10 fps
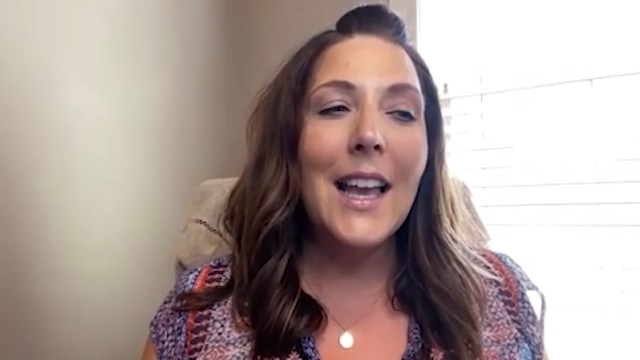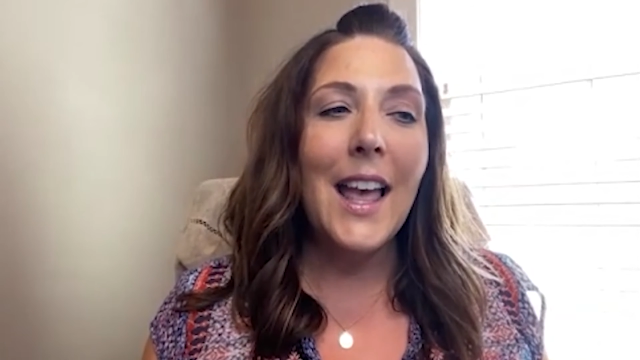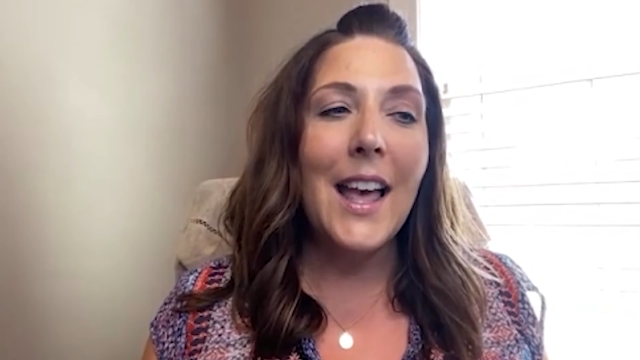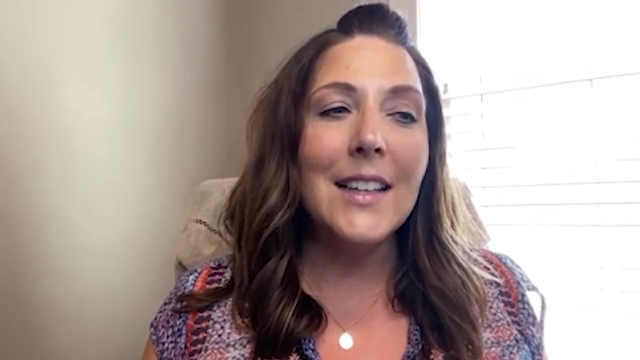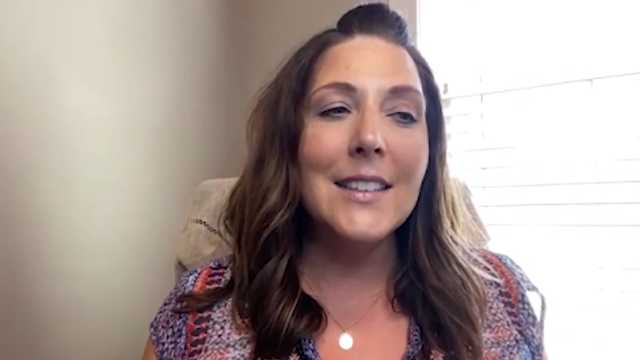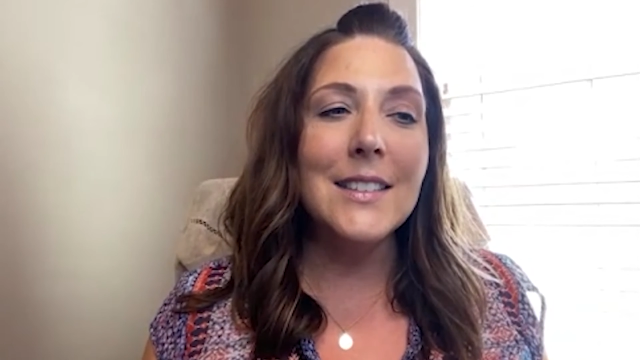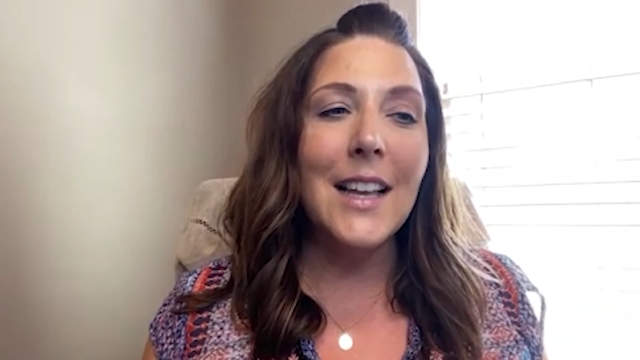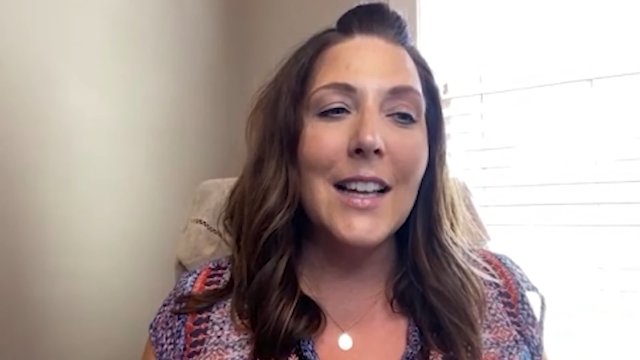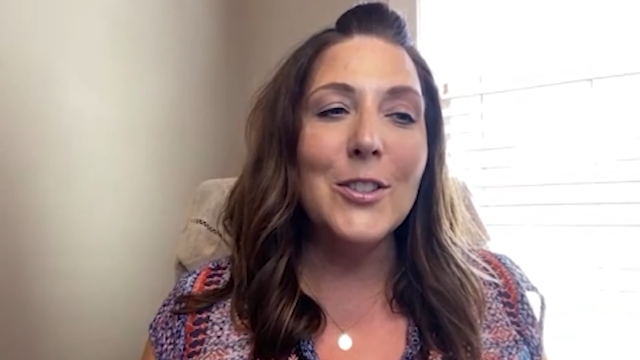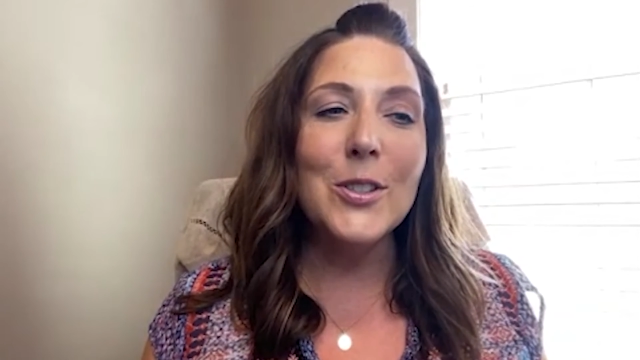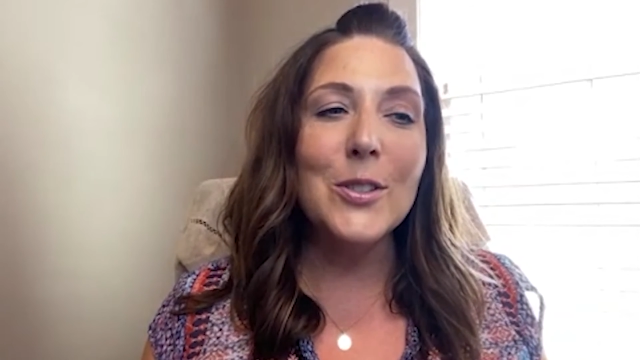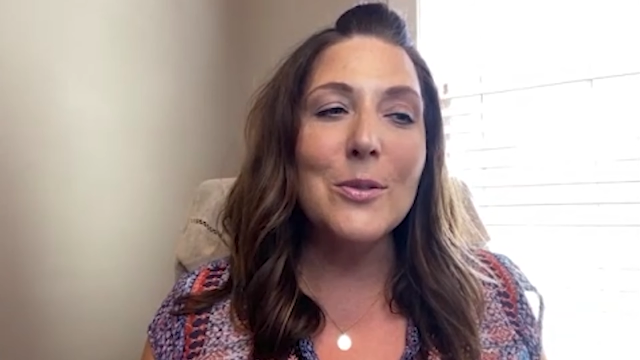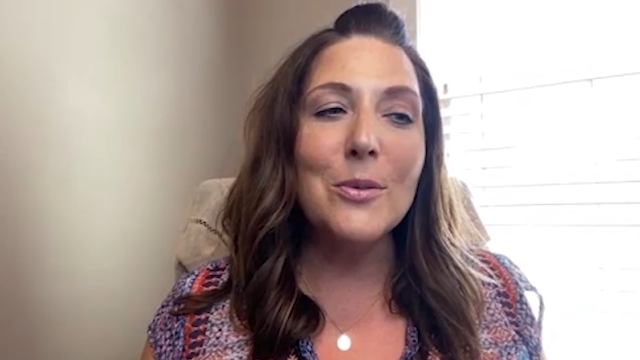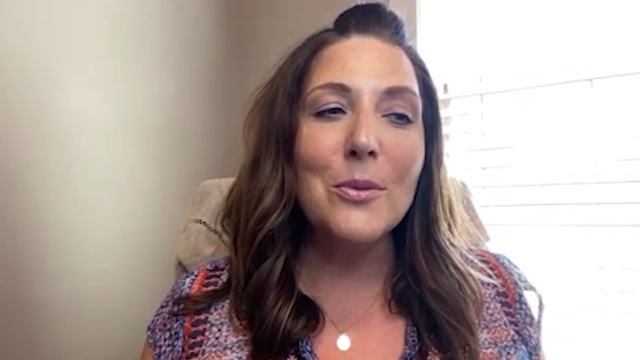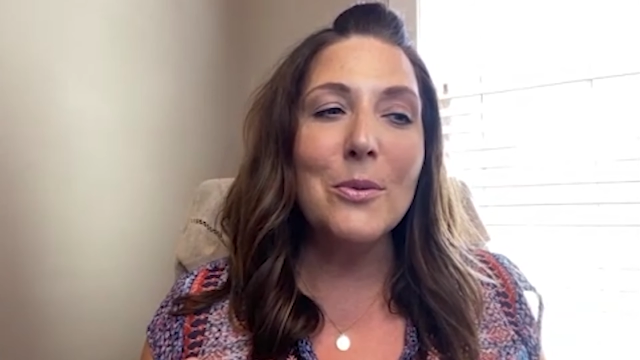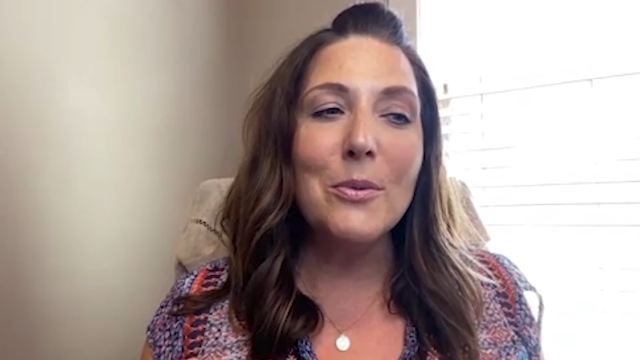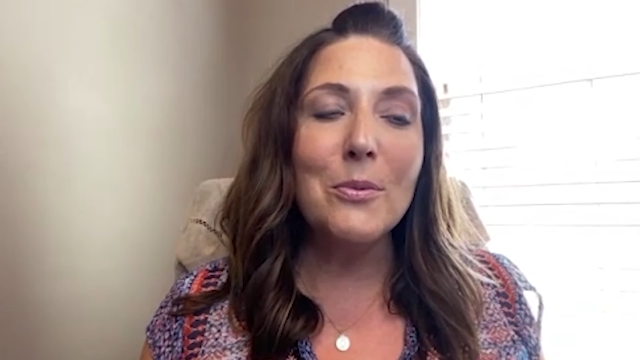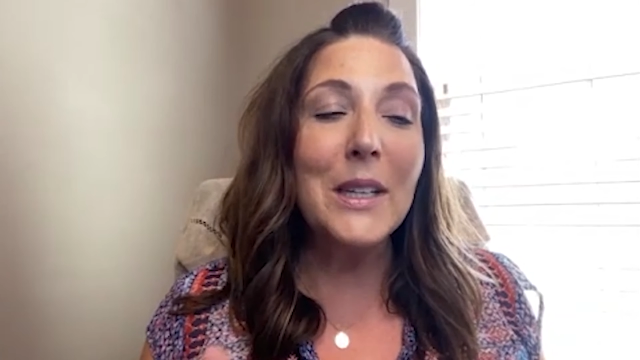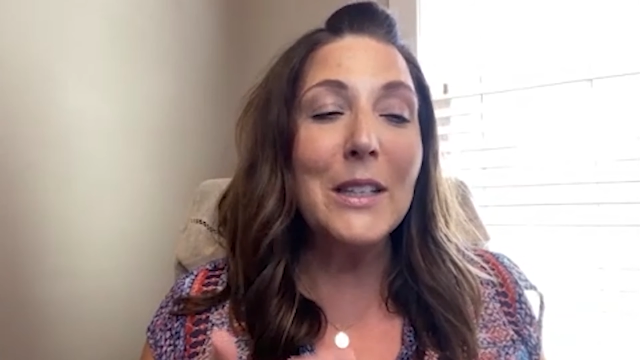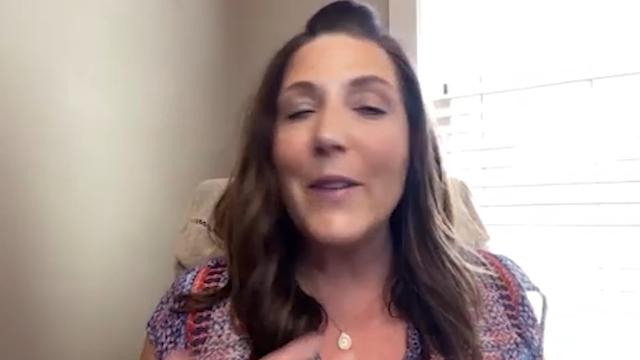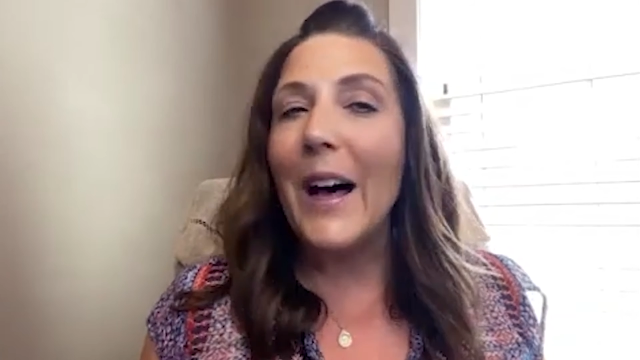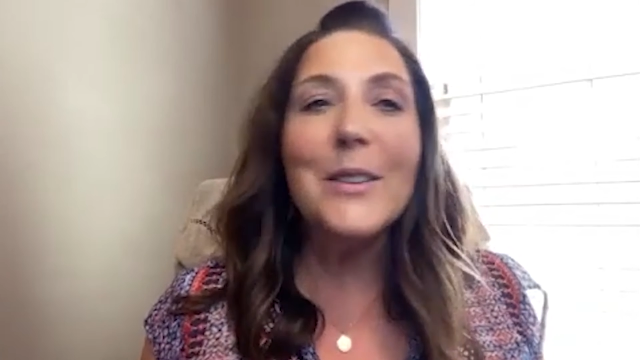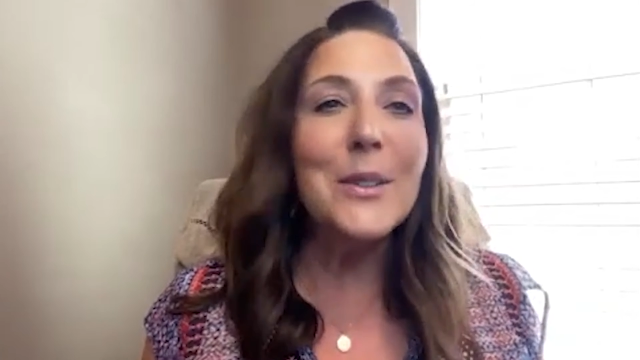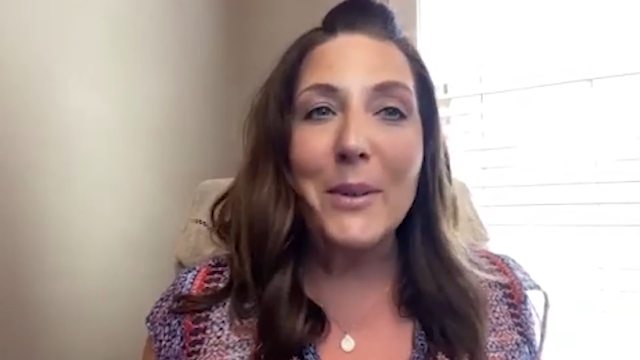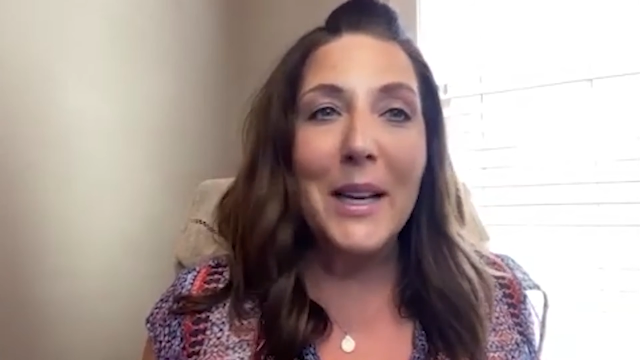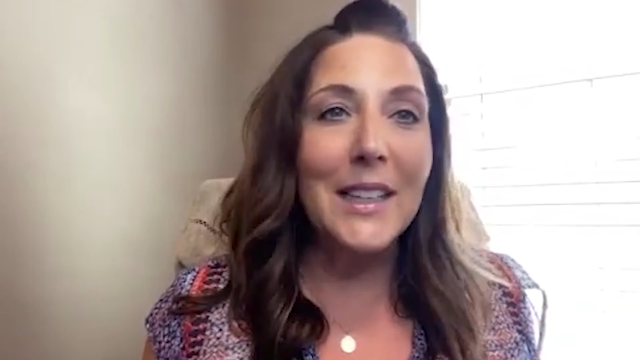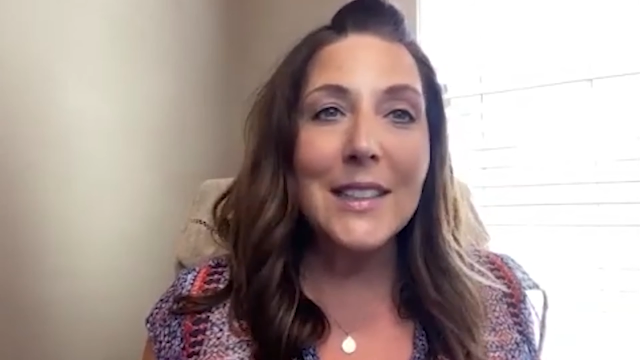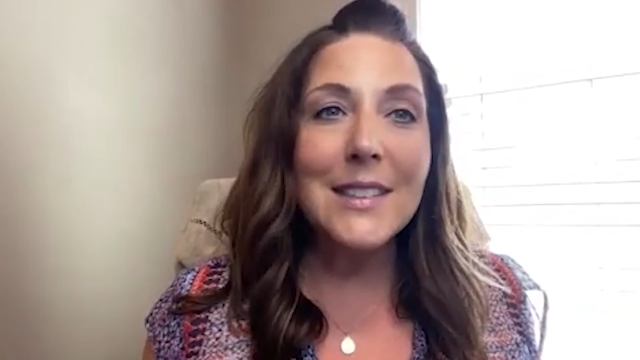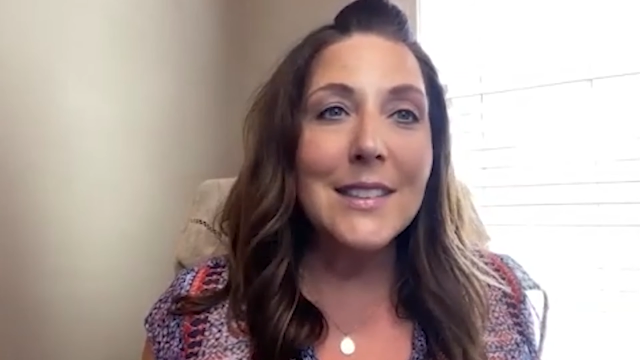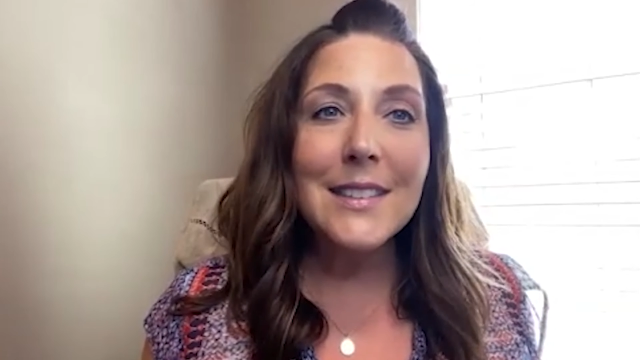and and just reevaluate.